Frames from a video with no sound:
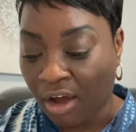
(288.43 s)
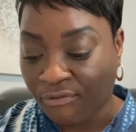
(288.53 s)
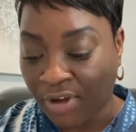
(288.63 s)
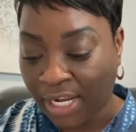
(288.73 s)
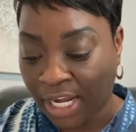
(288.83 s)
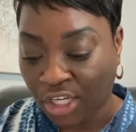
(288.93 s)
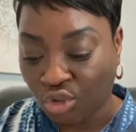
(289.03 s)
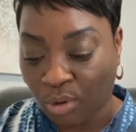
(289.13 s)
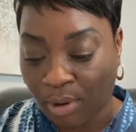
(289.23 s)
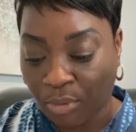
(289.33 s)
of
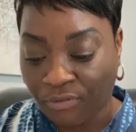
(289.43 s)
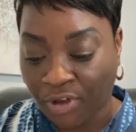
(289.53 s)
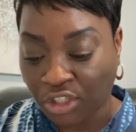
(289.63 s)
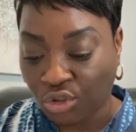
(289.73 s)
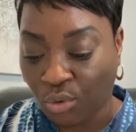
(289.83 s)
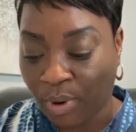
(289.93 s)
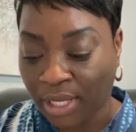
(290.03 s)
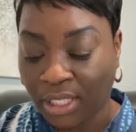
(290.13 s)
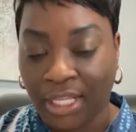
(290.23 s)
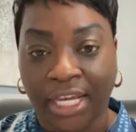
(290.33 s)
Financial and Professional
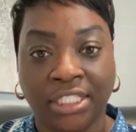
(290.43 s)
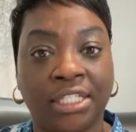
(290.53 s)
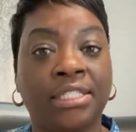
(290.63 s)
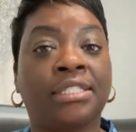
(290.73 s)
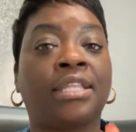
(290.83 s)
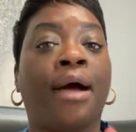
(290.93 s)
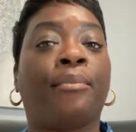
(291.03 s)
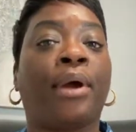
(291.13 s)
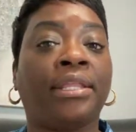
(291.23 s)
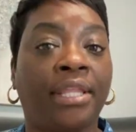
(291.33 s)
Regulations.
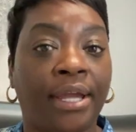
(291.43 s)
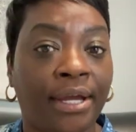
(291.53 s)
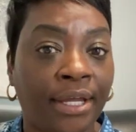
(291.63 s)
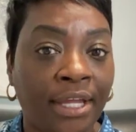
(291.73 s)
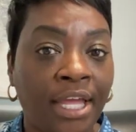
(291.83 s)
Stop right there.